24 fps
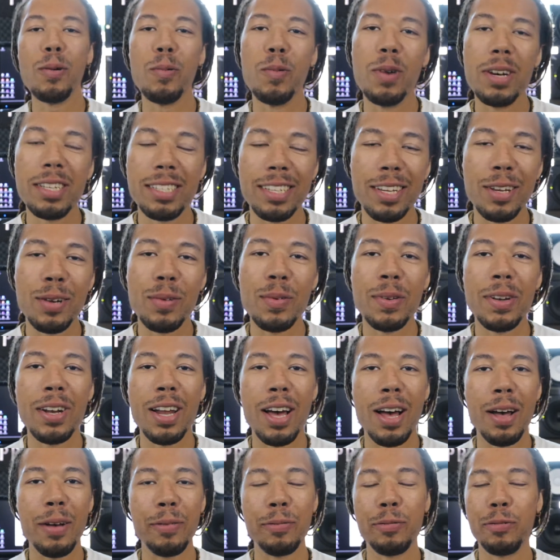What's going
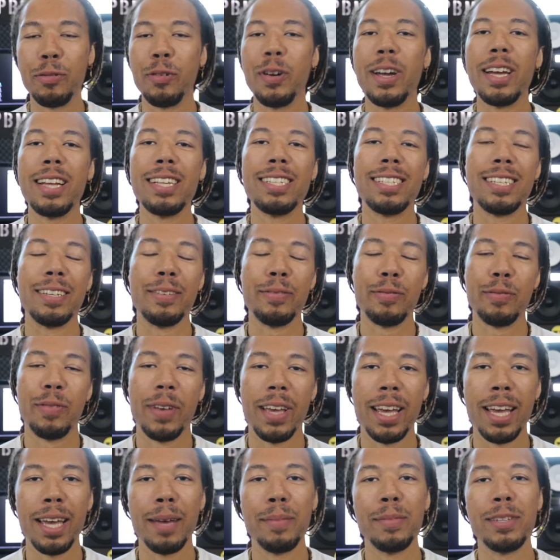on, friends and
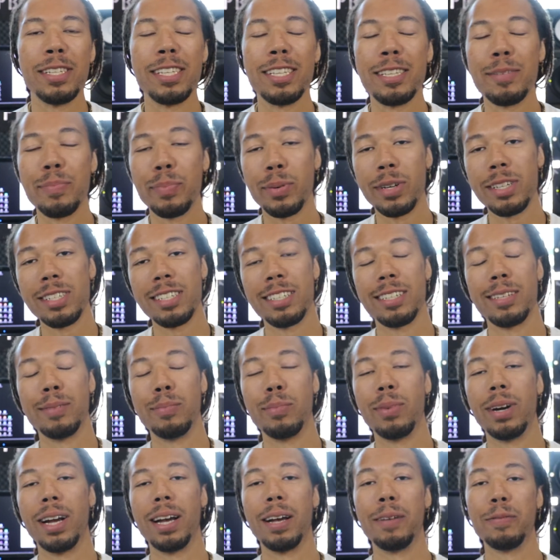fam? This is
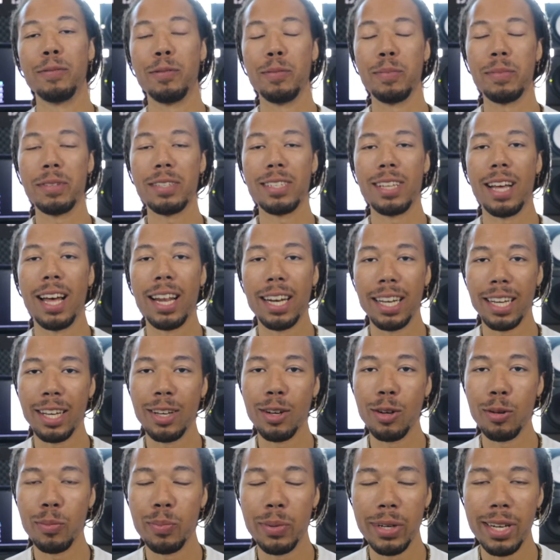Princeton Brown from Sonic
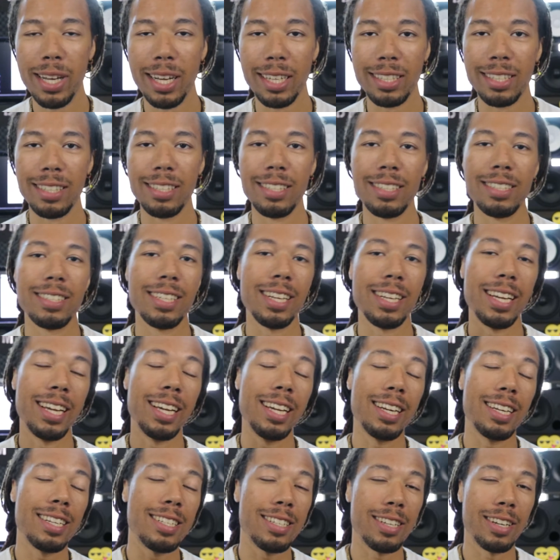Gold Productions,
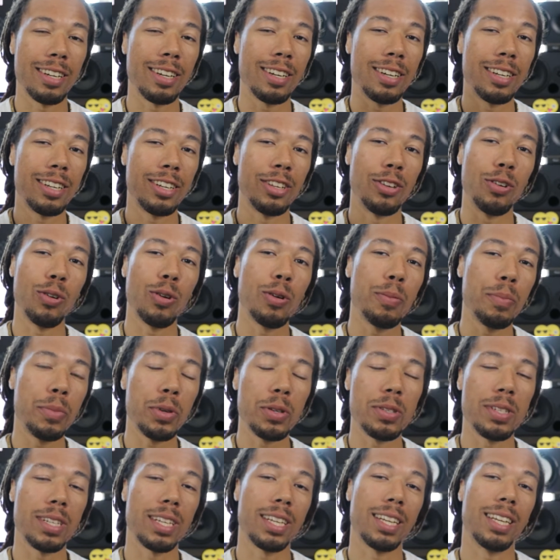here to turn your
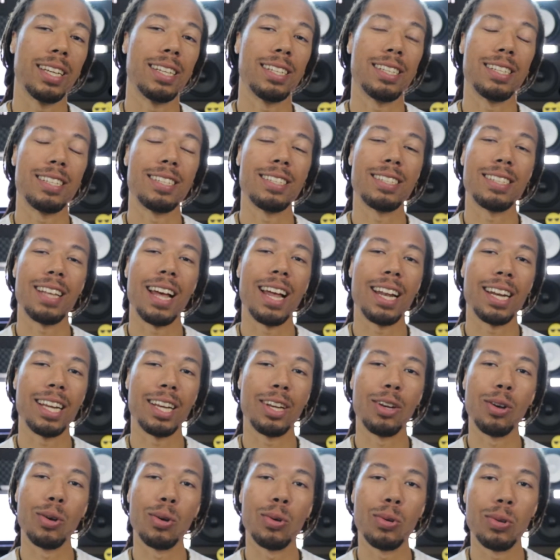music into
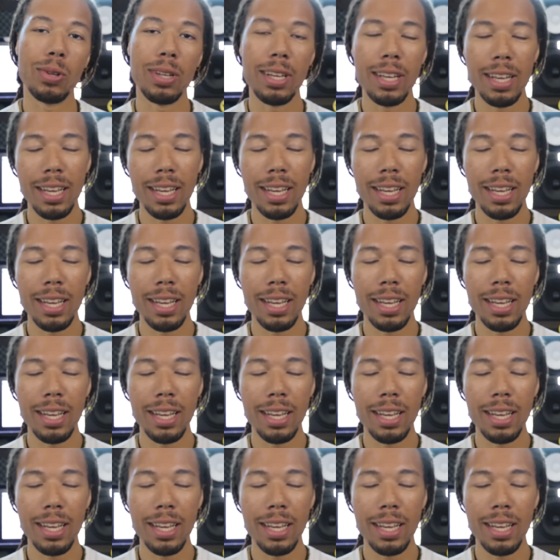Sonic Gold.